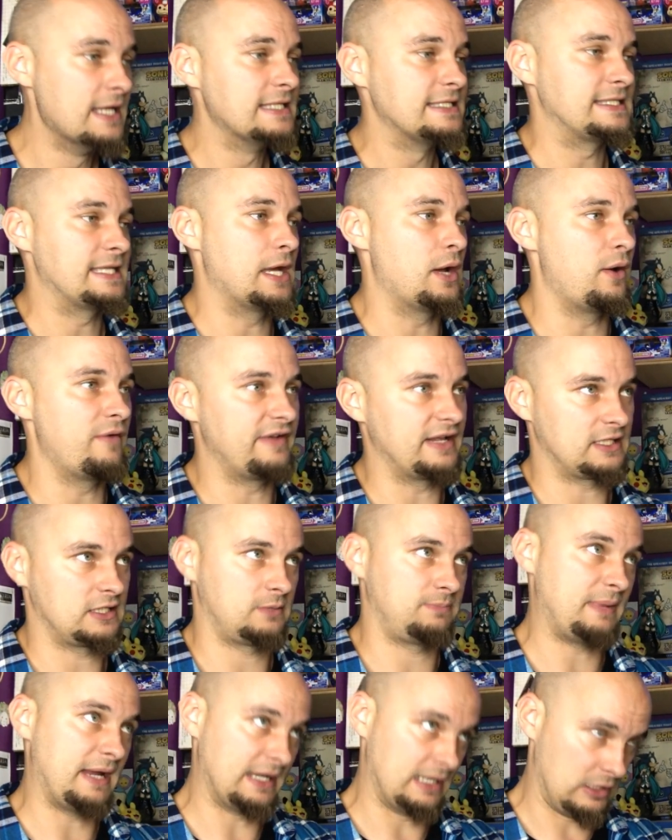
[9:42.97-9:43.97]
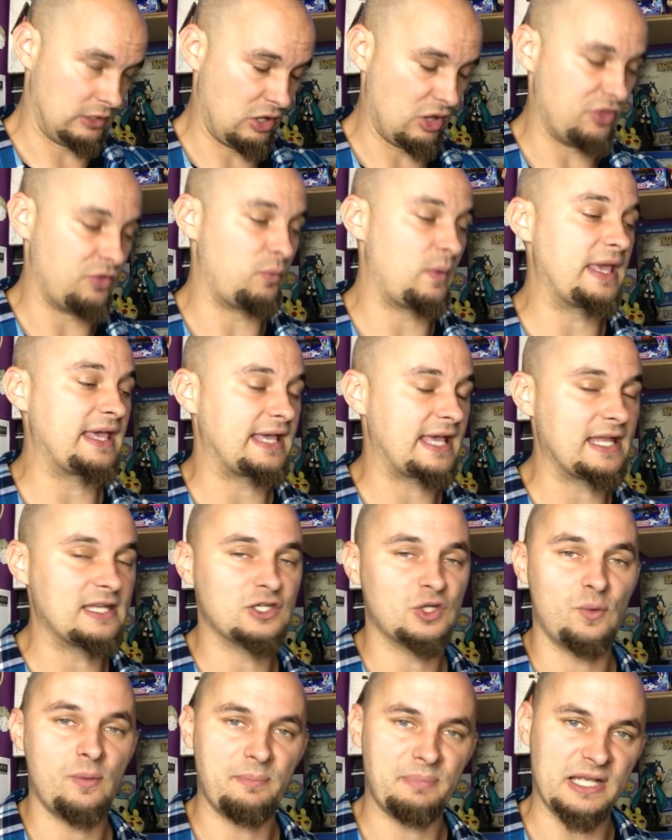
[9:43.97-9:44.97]
So I've had to spend a lot of the
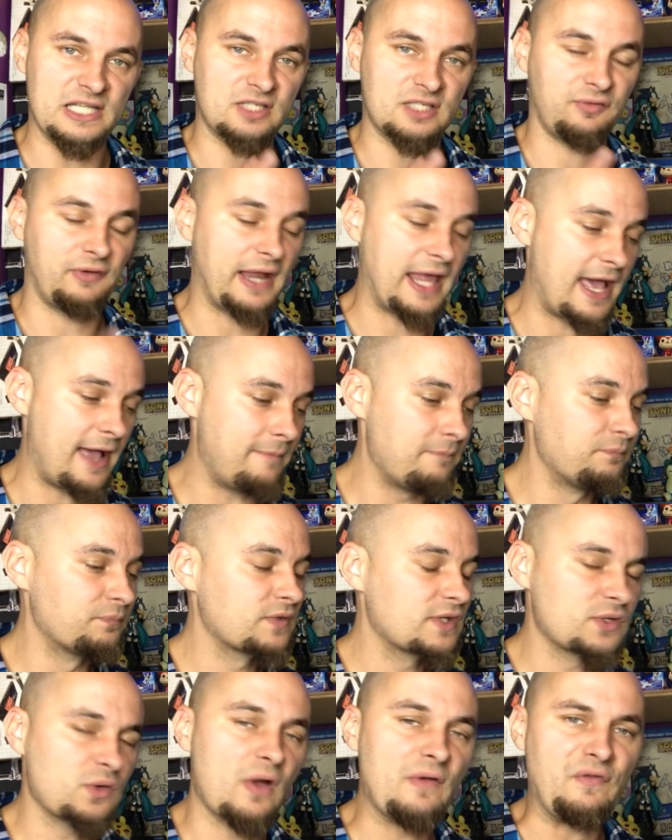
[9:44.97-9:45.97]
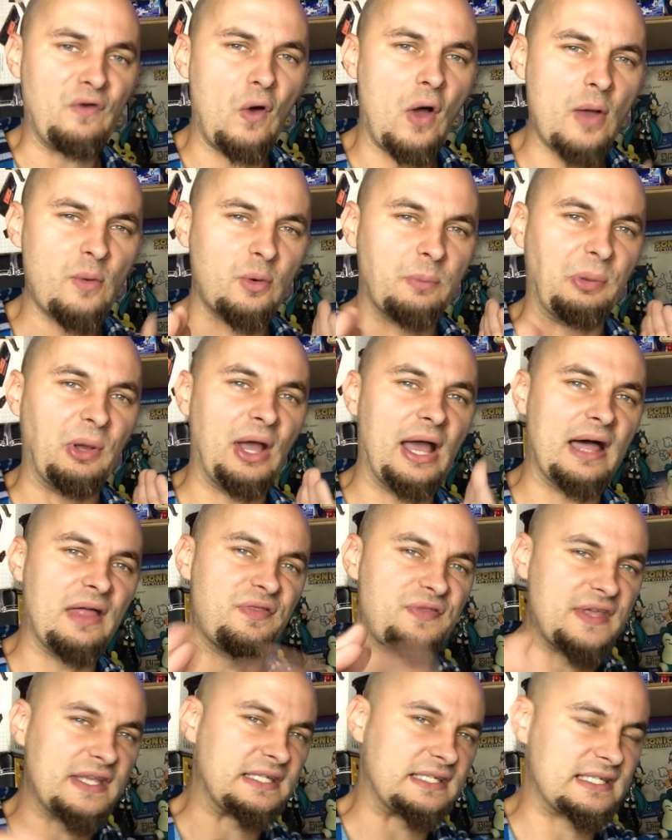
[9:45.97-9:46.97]
weekend doing bits for that. So I thought I would put
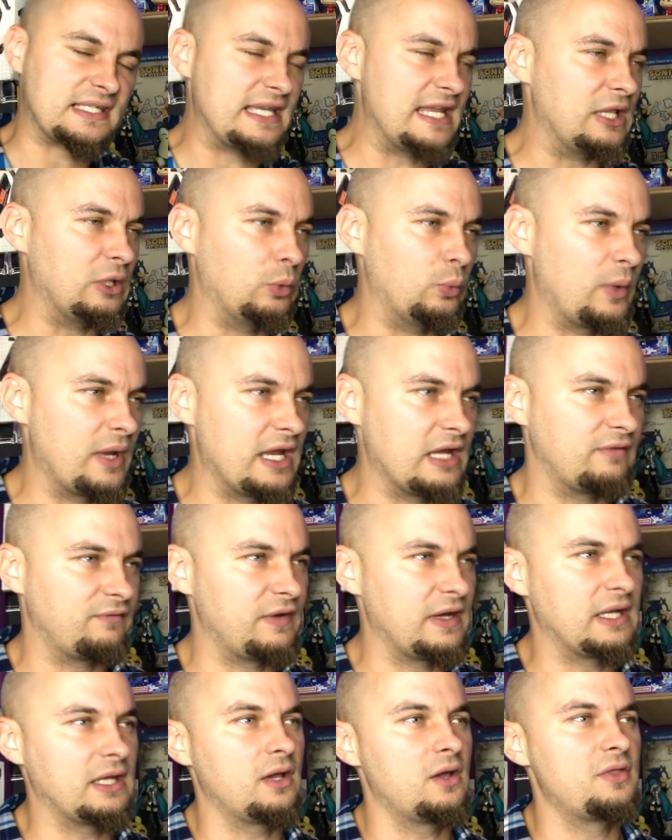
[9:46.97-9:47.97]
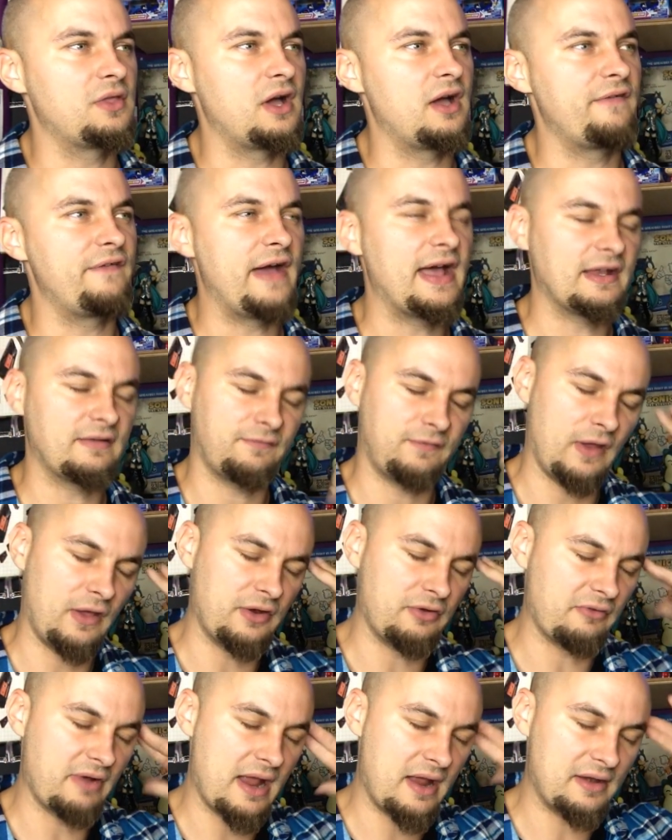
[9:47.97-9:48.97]
out this little weird video that I've had
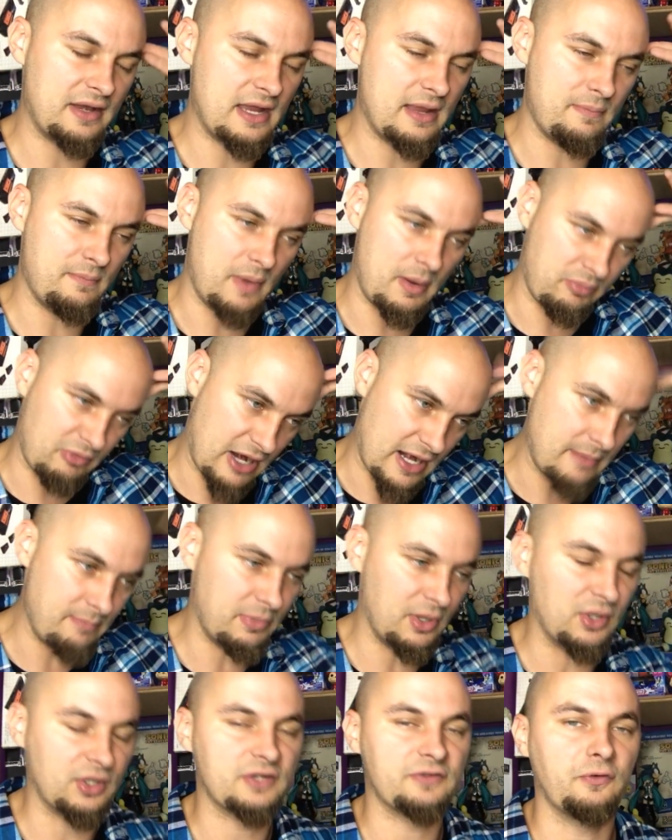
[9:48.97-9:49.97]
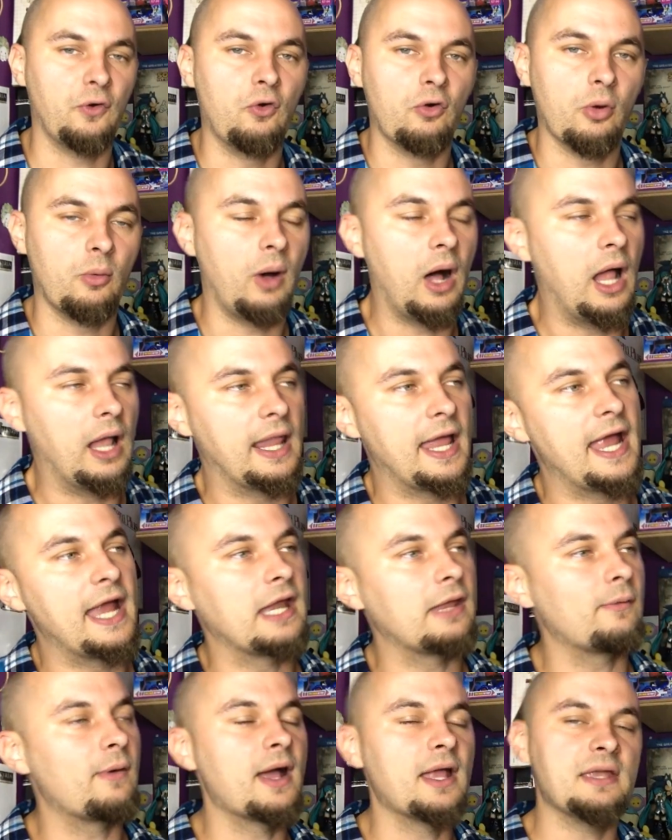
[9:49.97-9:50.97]
floating around in my brain box for a while.
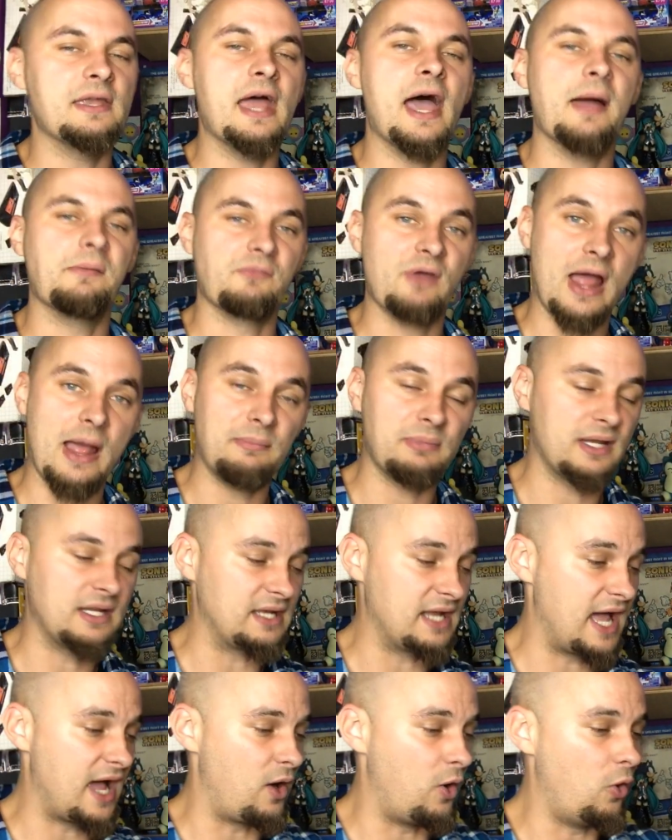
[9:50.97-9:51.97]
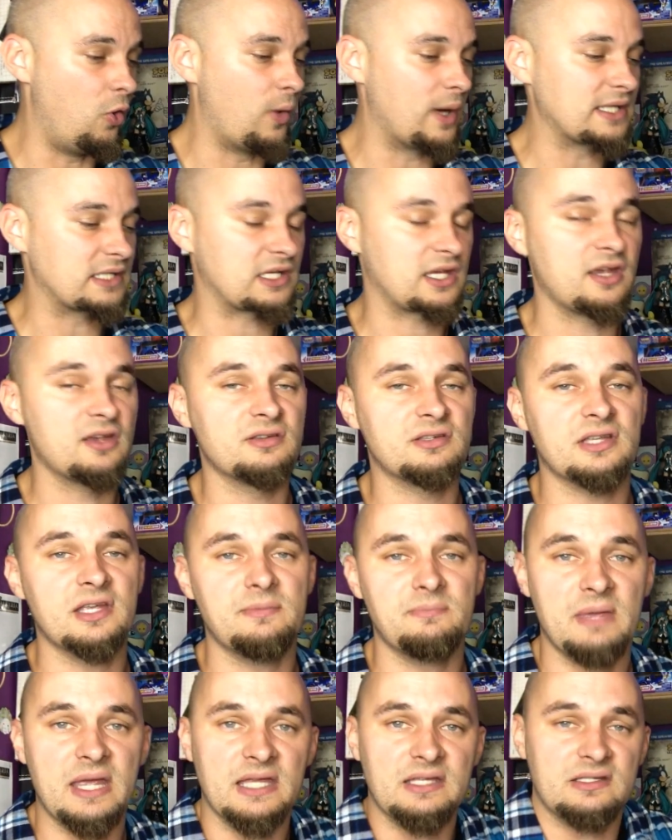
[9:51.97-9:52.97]
Anyway, now I'm rambling. That always cues
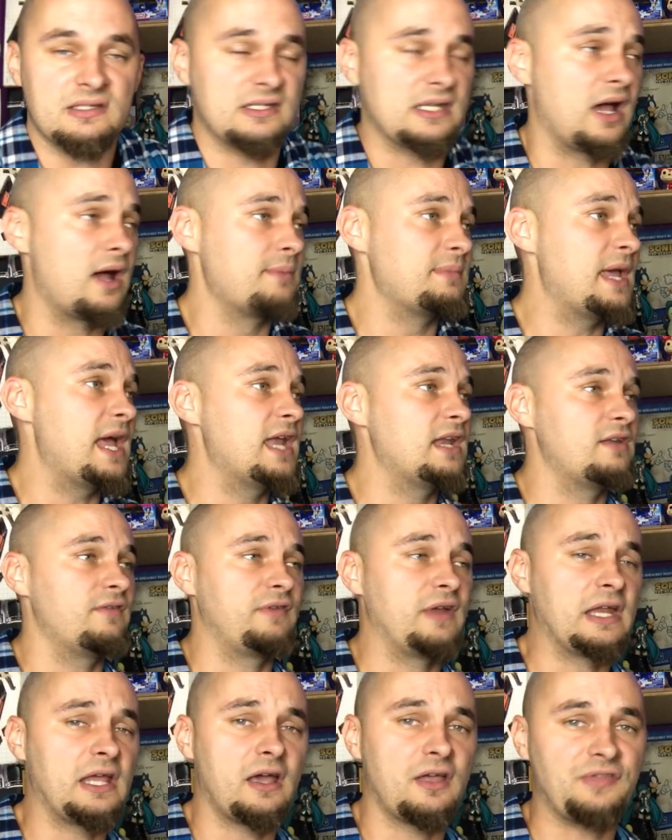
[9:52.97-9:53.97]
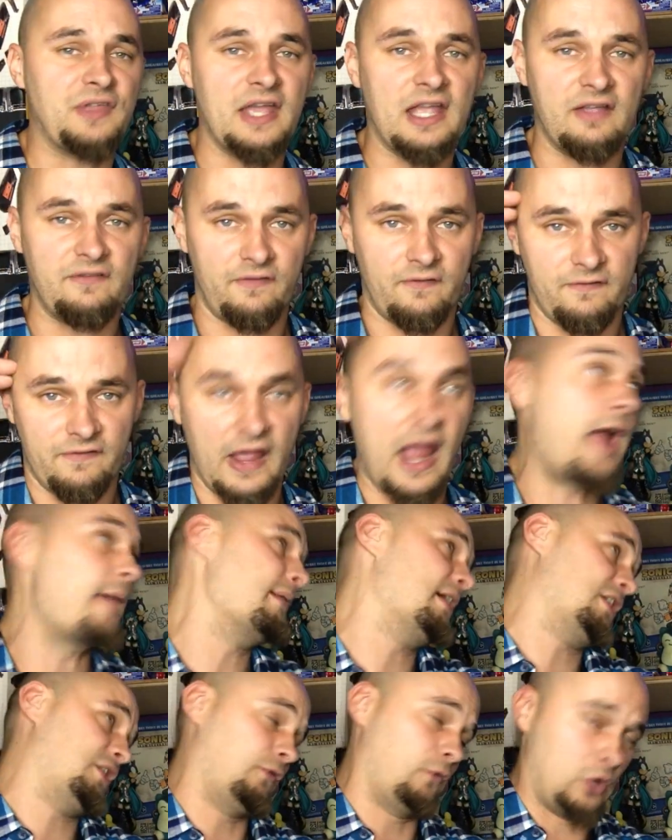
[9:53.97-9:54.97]
it. Means it's time to end the video. Thank you very
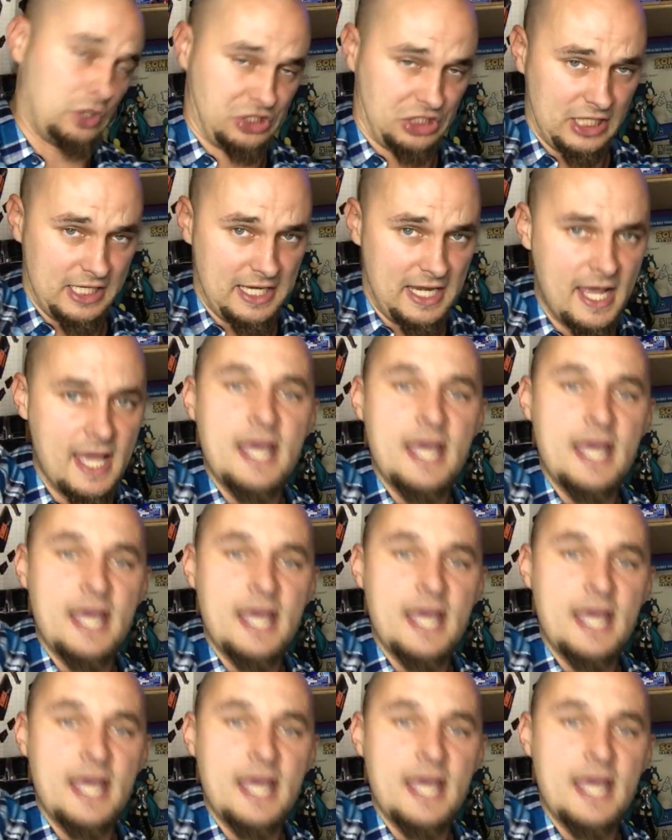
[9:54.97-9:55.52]
much for watching.